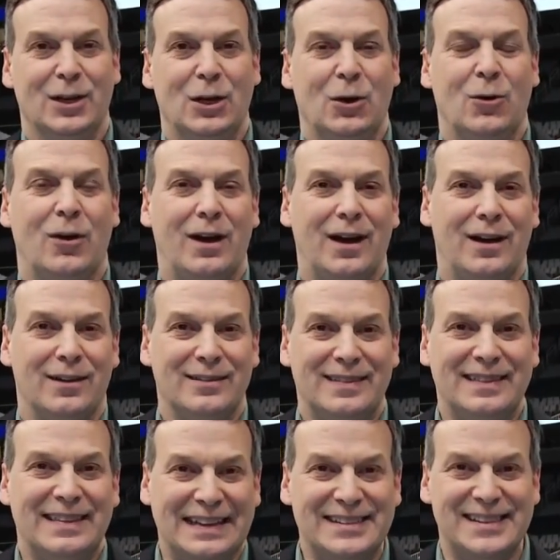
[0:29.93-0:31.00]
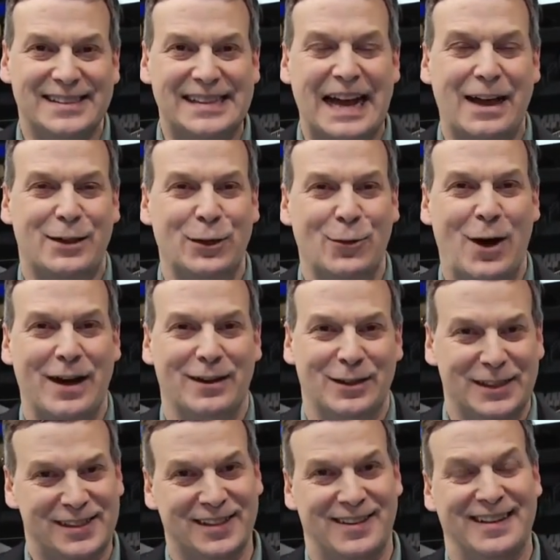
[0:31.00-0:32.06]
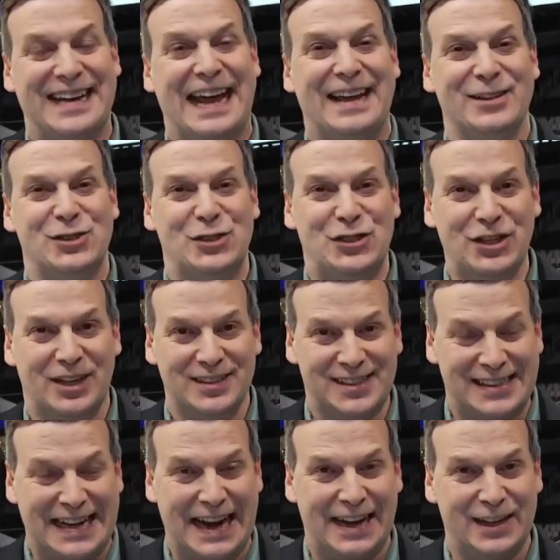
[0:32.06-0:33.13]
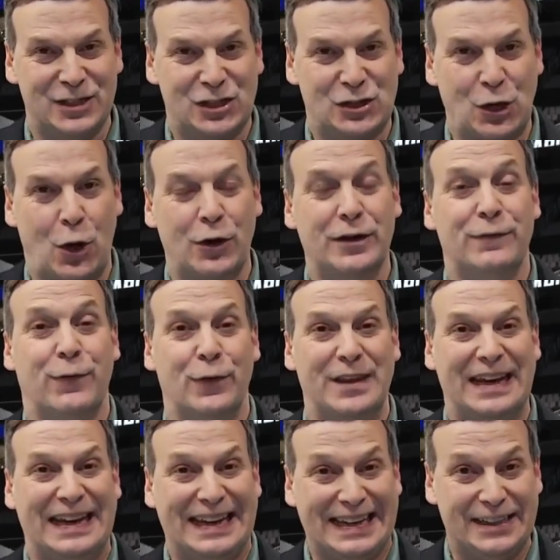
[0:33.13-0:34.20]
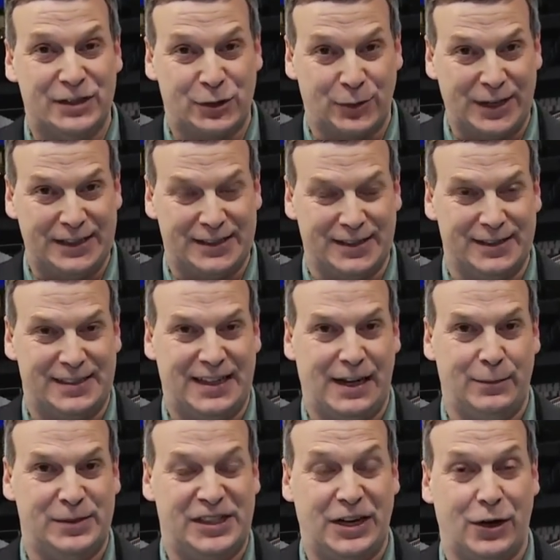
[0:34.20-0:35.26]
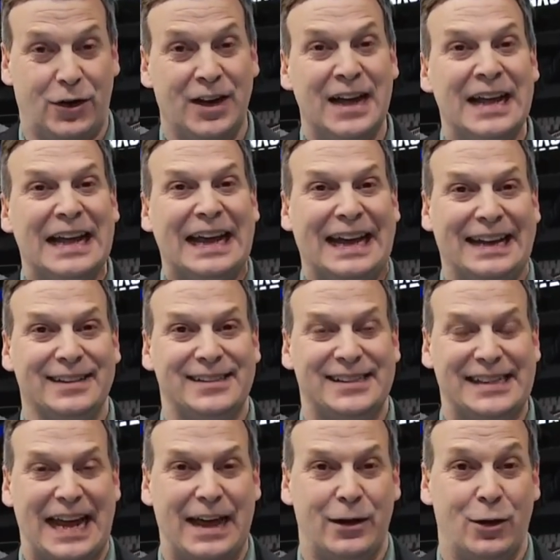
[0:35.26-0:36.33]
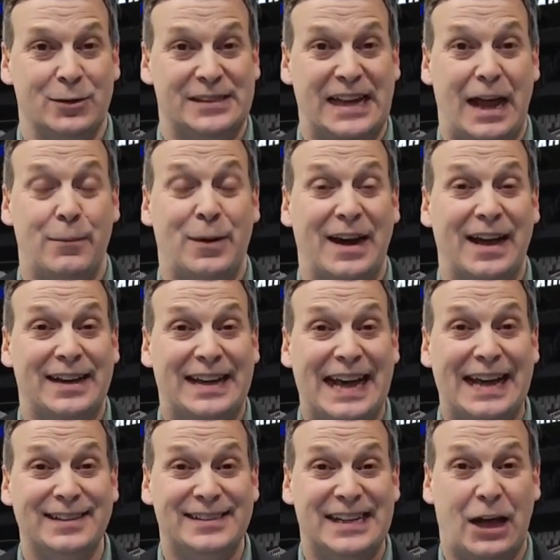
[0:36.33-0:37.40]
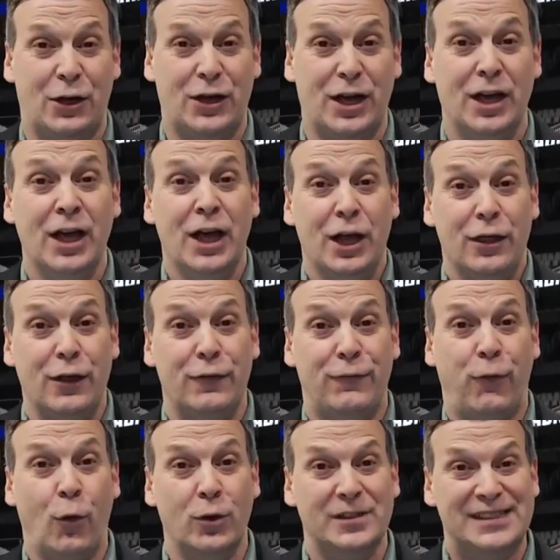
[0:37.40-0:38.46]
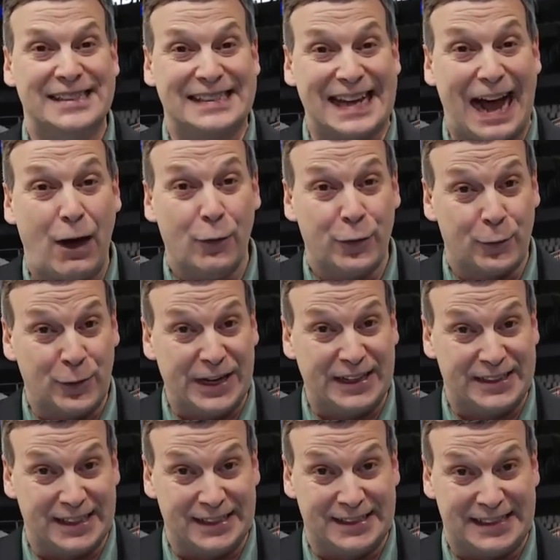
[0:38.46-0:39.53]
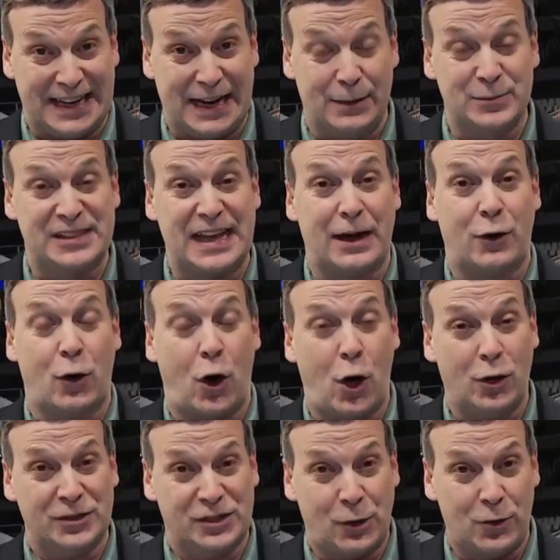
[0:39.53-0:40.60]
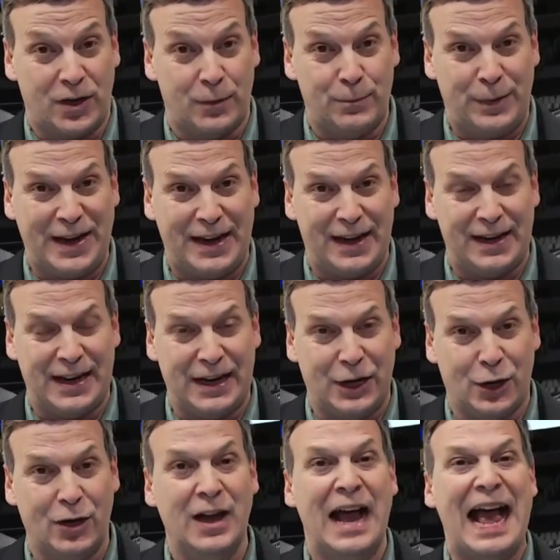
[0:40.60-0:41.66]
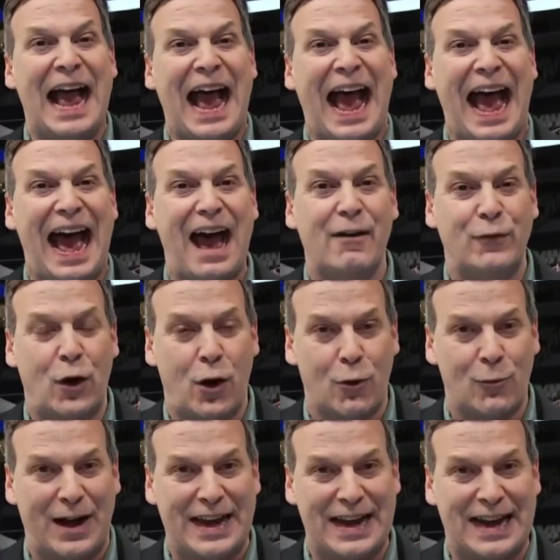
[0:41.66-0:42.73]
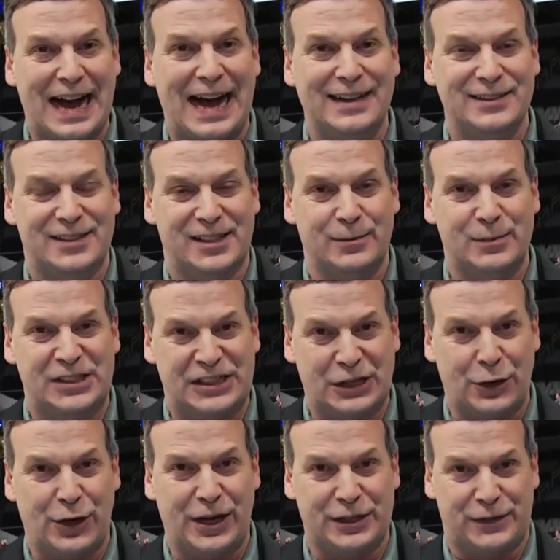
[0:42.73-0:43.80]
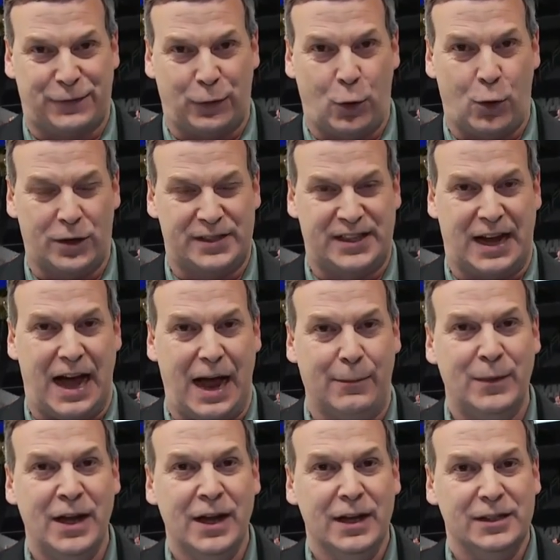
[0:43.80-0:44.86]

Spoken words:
Well, that's exactly right, Alyssa. The day is just getting started for the East Region teams here in San Jose. But I can tell you the four South Region teams that are also competing here have already gotten some serious floor time.